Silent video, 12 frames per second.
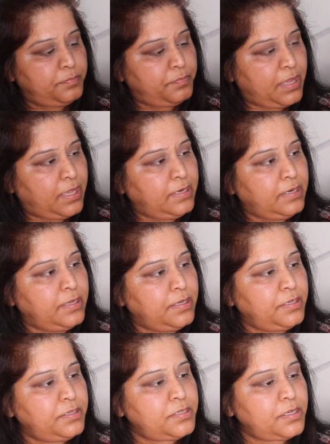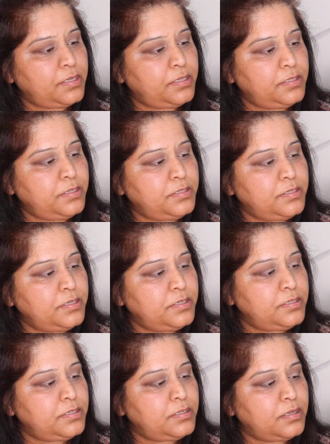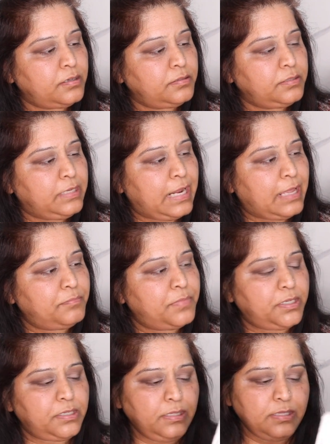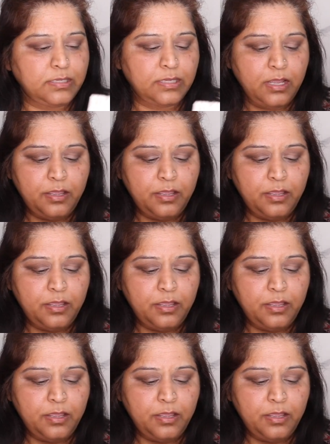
palette, and this is Glam Metals